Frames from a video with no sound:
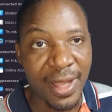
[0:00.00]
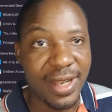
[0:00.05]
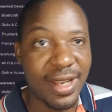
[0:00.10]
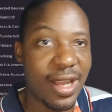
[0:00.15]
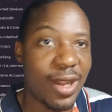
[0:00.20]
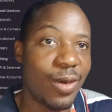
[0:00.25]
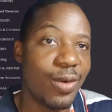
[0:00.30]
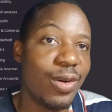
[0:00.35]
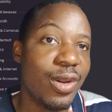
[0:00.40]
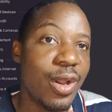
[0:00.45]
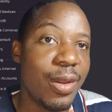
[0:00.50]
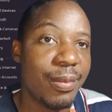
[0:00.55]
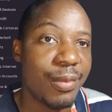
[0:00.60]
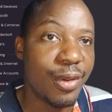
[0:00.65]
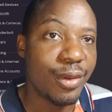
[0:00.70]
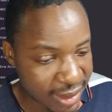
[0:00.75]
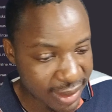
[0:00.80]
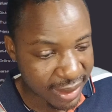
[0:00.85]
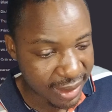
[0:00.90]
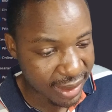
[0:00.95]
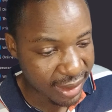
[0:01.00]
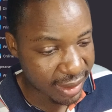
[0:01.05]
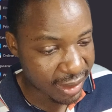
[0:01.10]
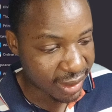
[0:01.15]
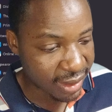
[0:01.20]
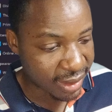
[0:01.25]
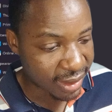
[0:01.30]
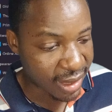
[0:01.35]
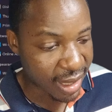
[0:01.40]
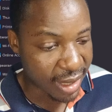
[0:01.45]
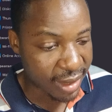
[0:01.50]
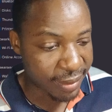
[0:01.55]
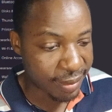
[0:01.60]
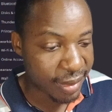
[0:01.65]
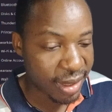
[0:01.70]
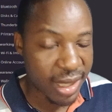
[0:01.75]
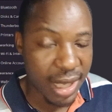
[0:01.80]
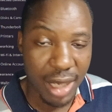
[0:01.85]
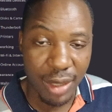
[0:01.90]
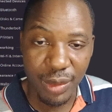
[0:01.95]
Now, the main thing is
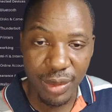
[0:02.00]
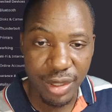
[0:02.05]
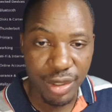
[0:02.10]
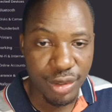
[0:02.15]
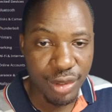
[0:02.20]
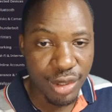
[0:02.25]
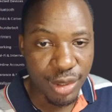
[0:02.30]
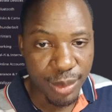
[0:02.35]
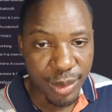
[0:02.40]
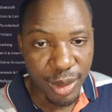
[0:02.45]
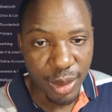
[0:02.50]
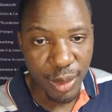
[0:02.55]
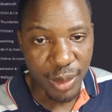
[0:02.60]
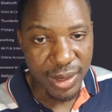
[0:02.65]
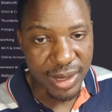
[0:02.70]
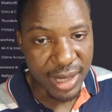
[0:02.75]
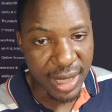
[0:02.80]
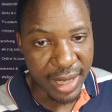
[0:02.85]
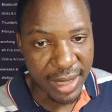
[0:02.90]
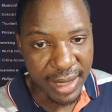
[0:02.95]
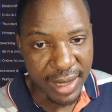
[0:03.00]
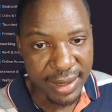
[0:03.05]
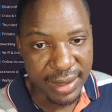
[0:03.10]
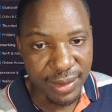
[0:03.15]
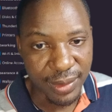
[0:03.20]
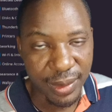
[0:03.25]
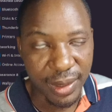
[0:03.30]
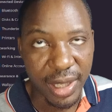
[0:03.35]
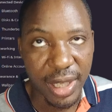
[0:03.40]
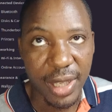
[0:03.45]
that me, I know they use Windows like that.